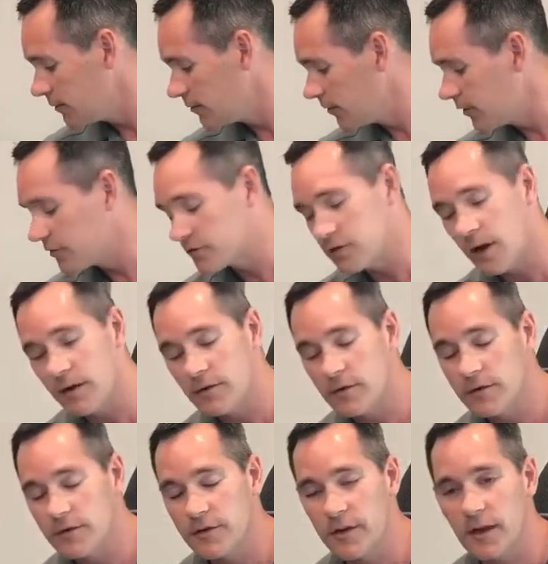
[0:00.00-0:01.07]
Most
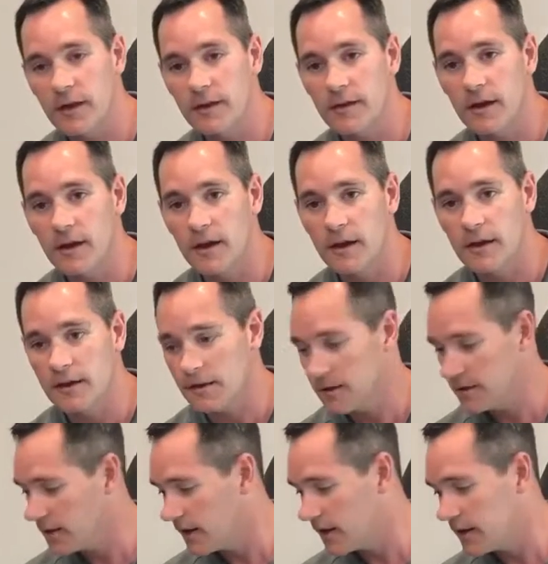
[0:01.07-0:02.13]
drivers that
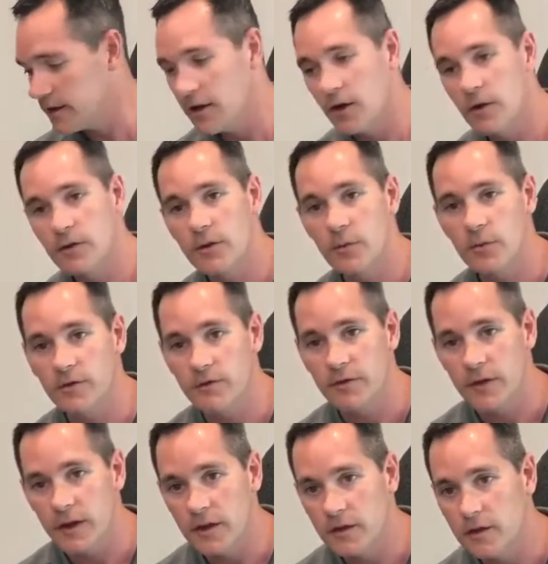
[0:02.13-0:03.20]
I know that we've
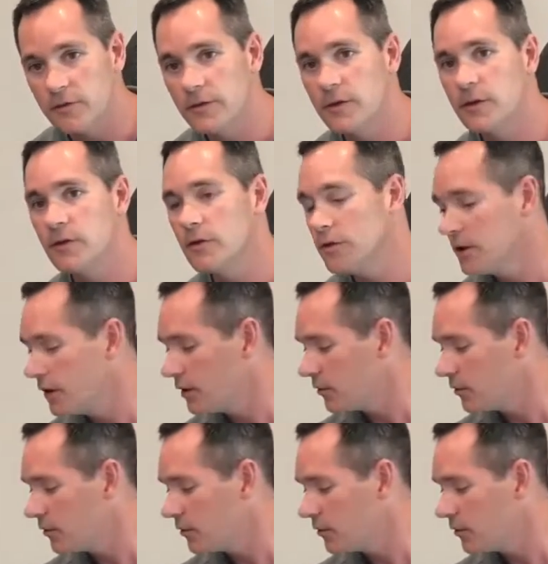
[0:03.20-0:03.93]
interviewed,